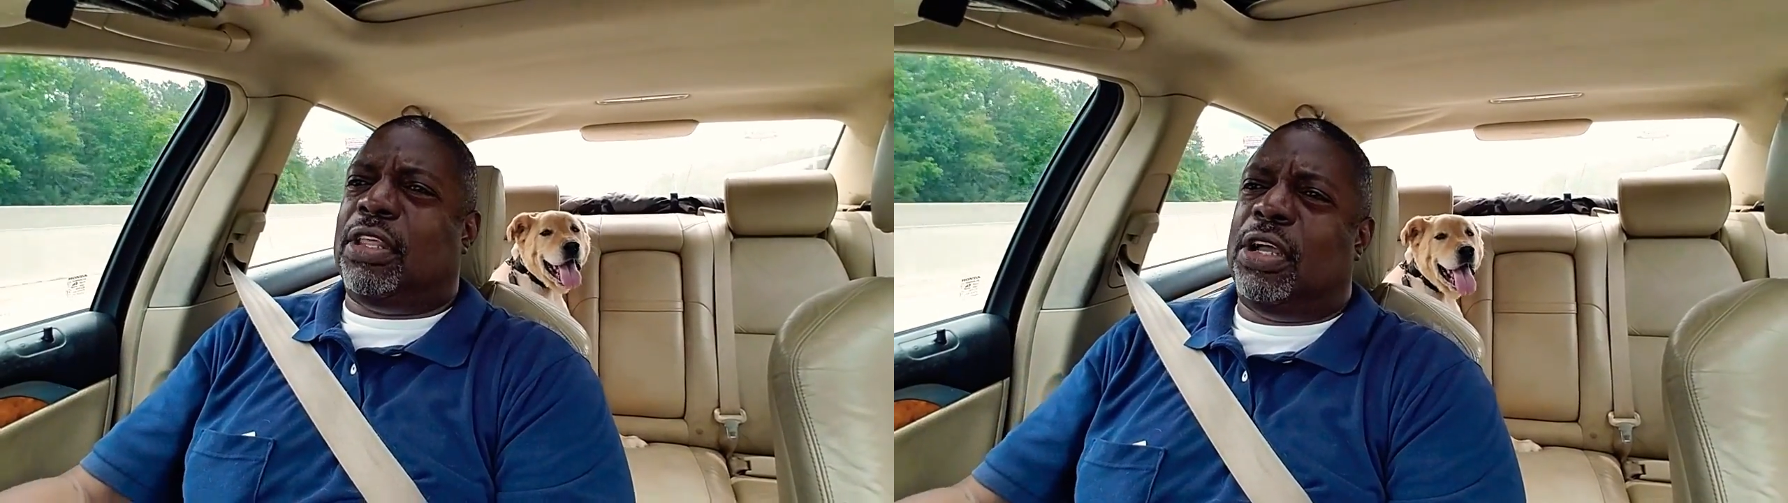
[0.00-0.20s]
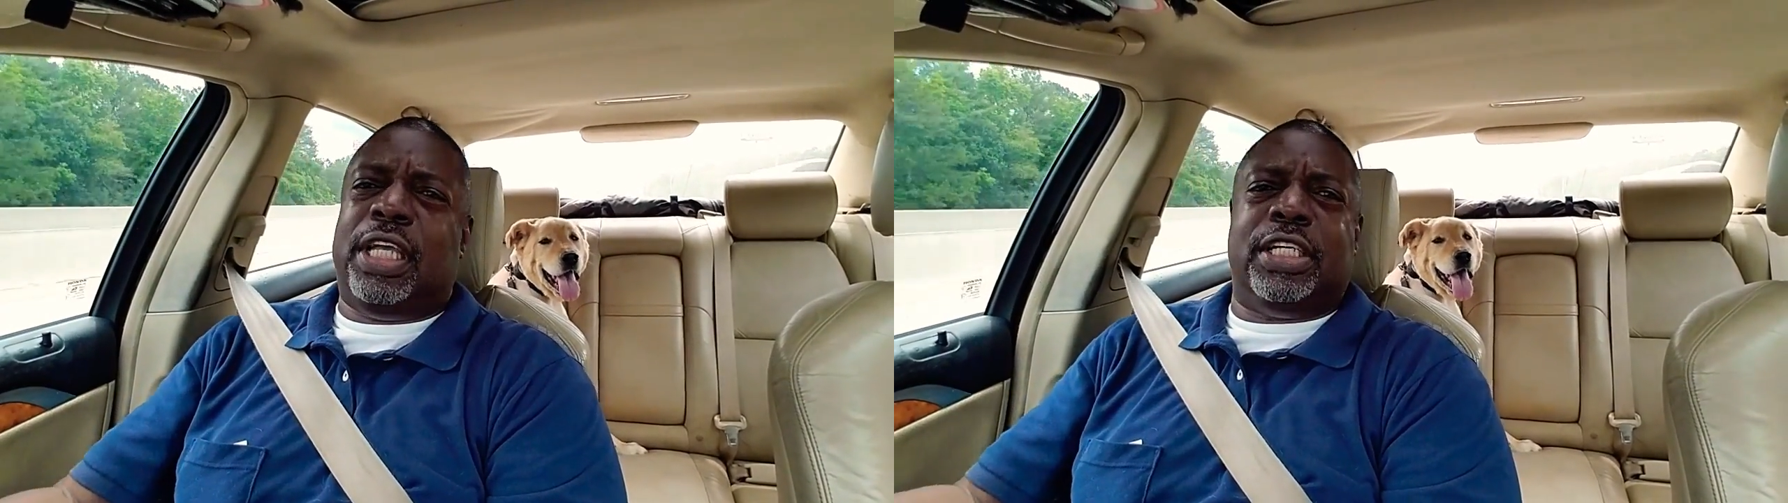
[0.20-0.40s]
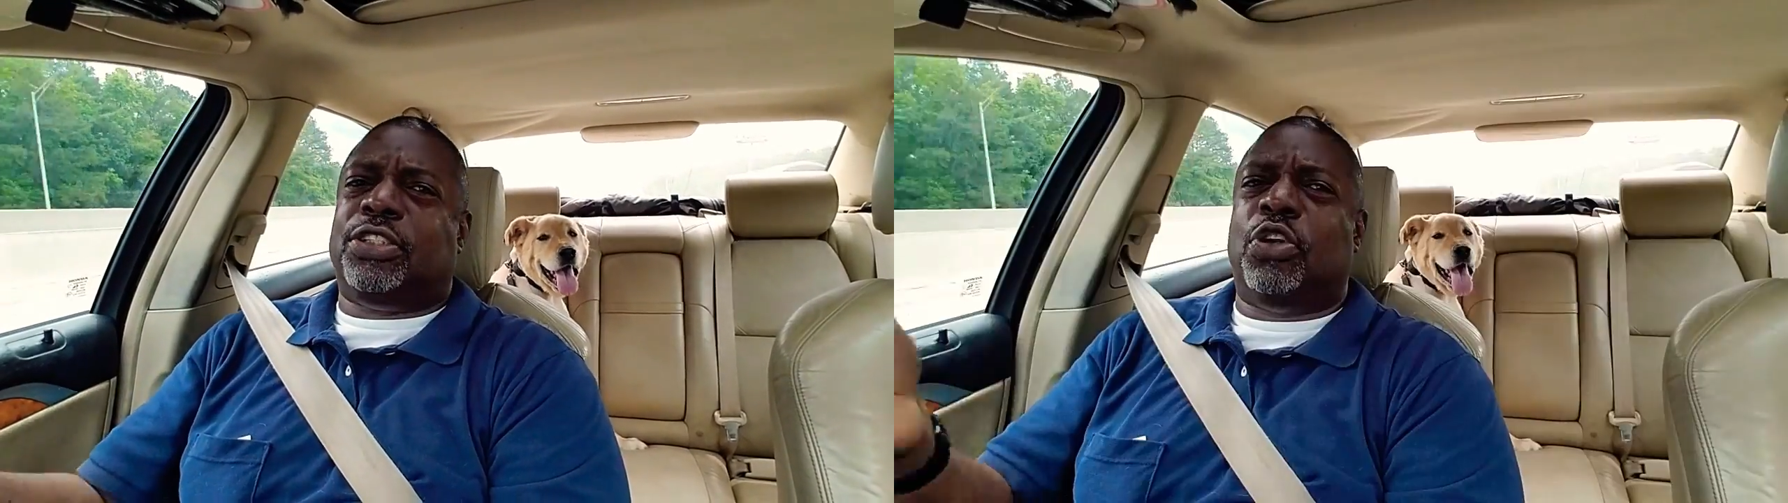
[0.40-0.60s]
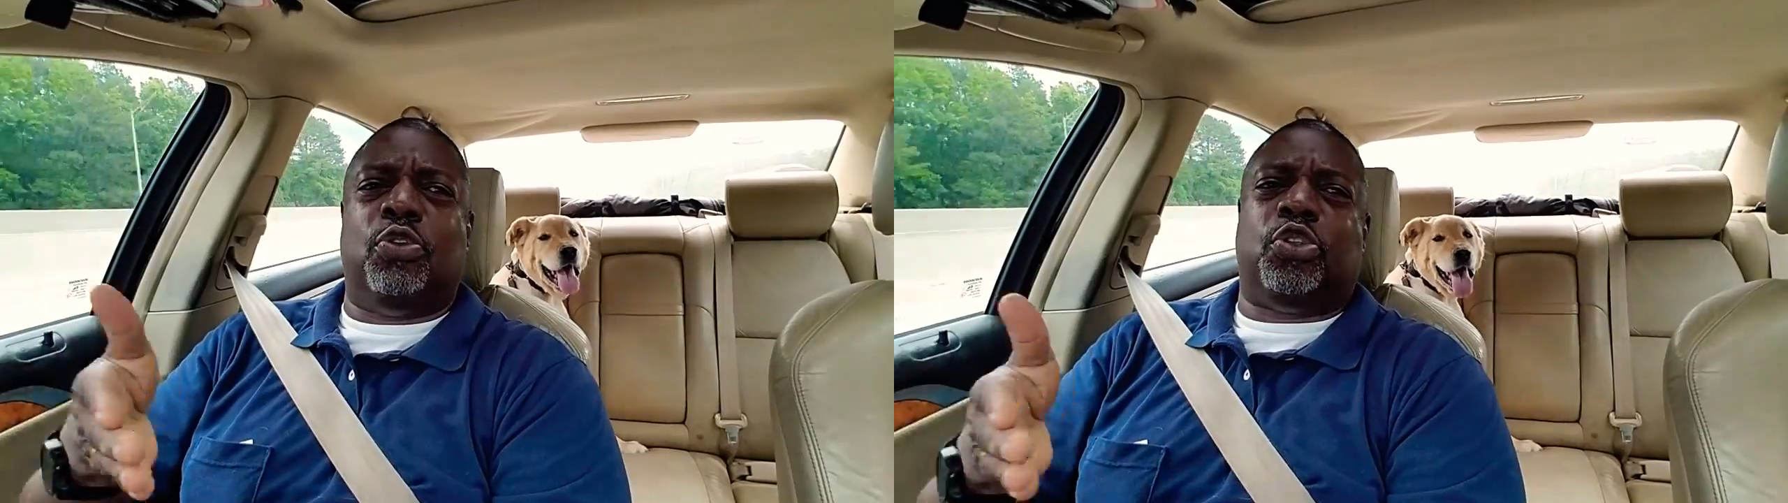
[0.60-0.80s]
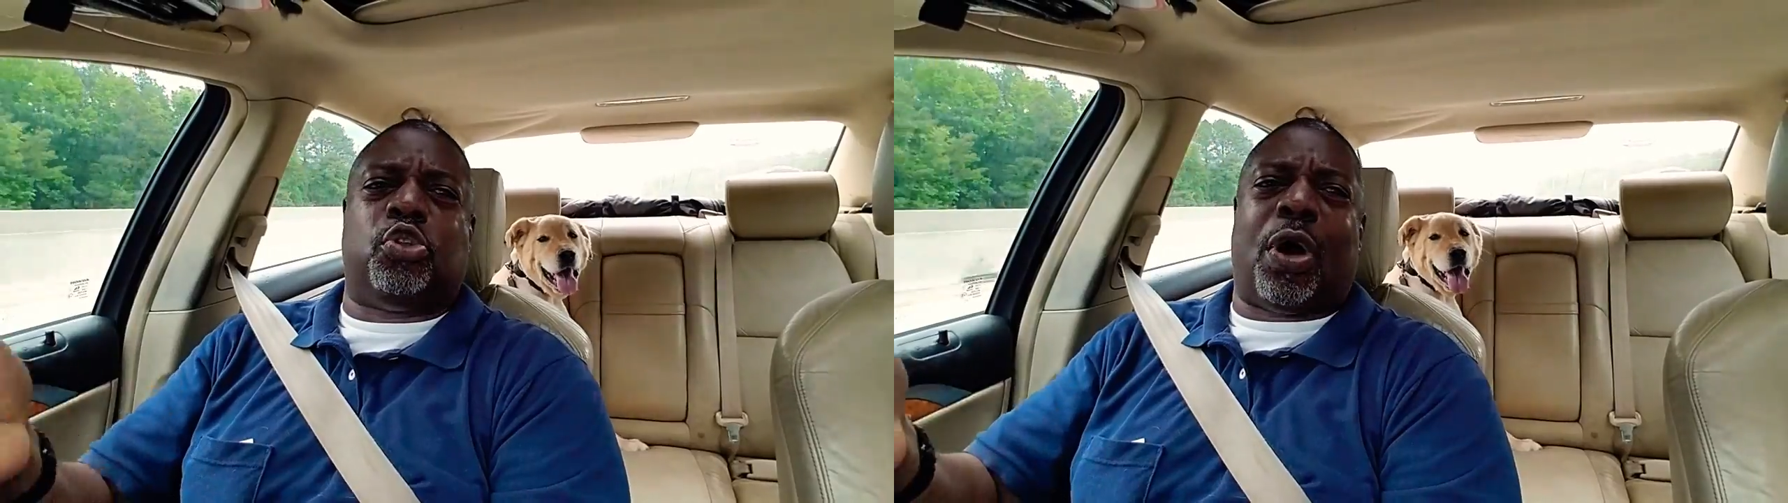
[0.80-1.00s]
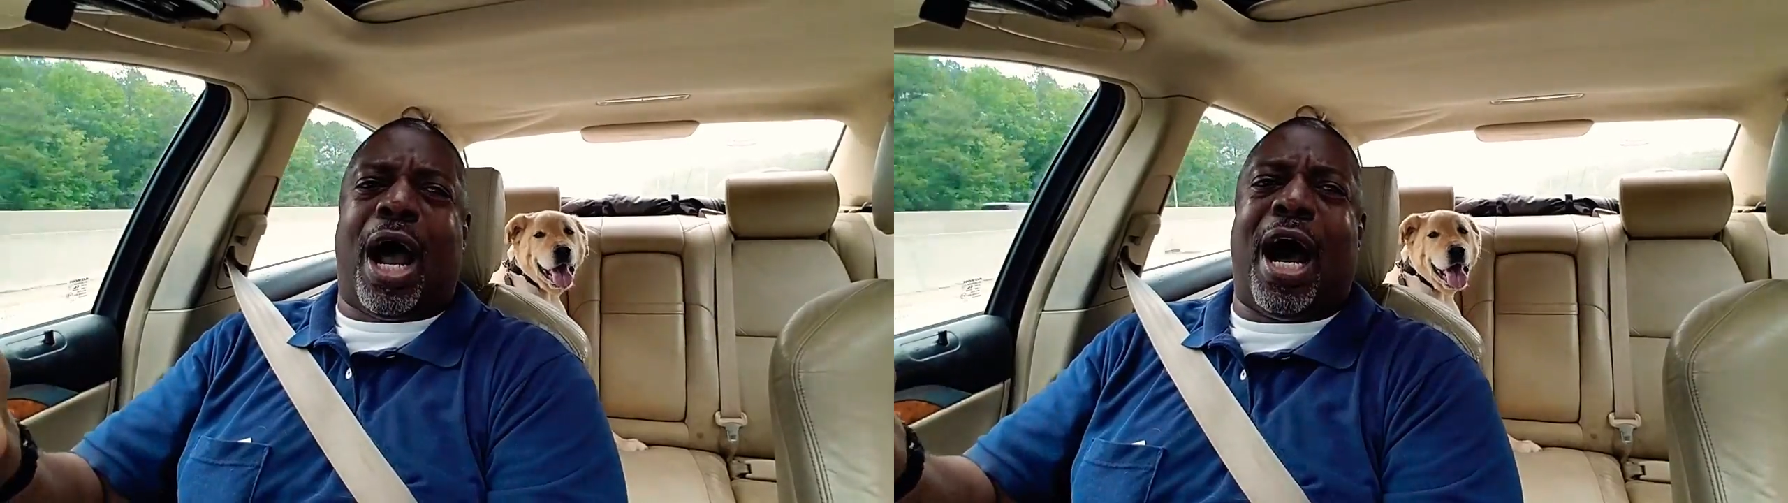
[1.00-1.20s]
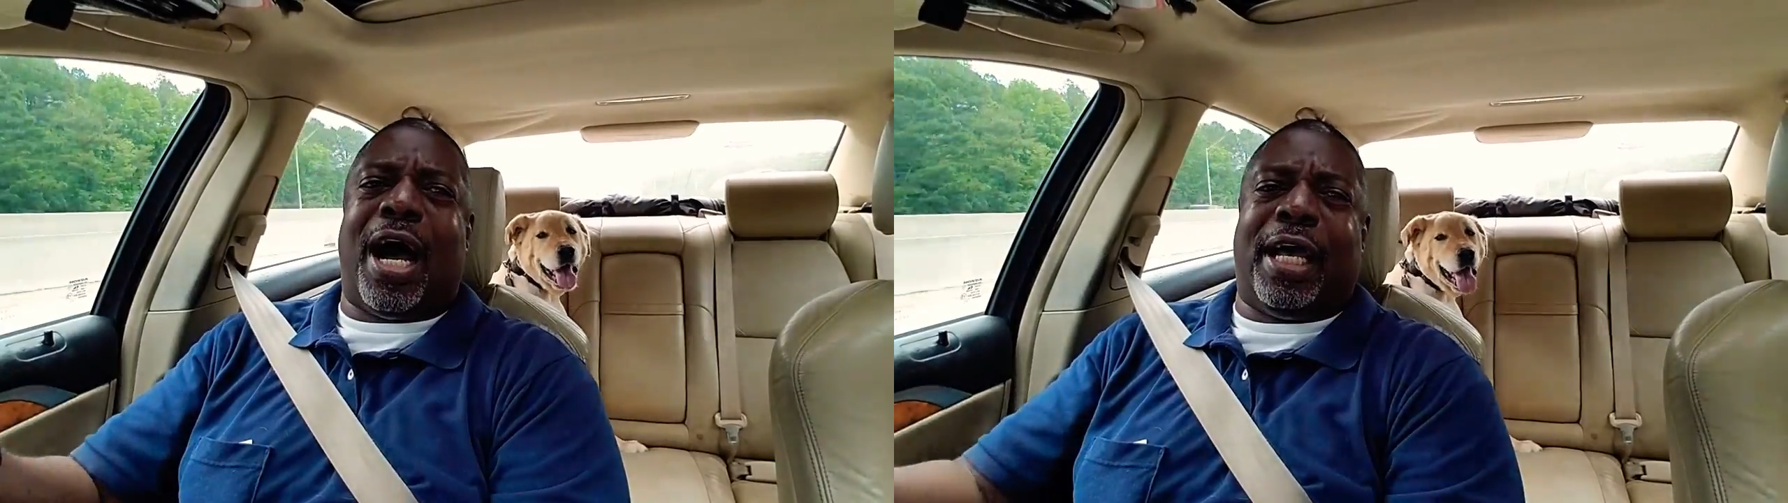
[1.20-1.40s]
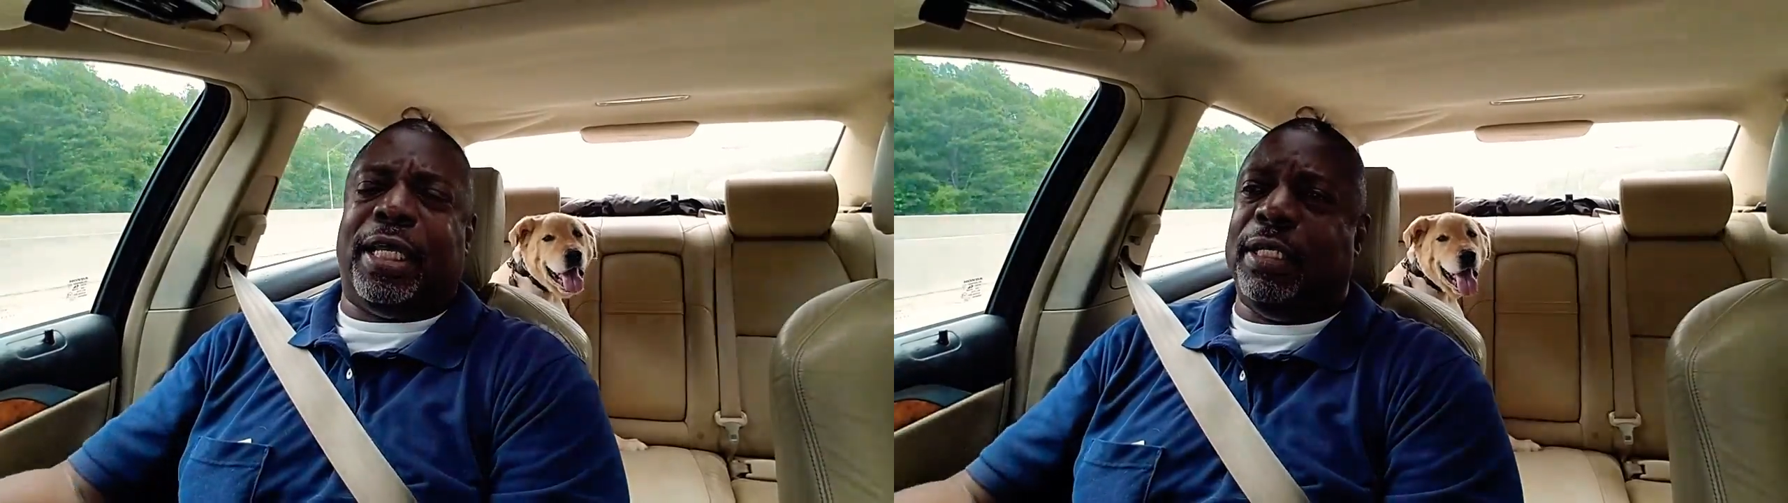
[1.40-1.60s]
There is no try,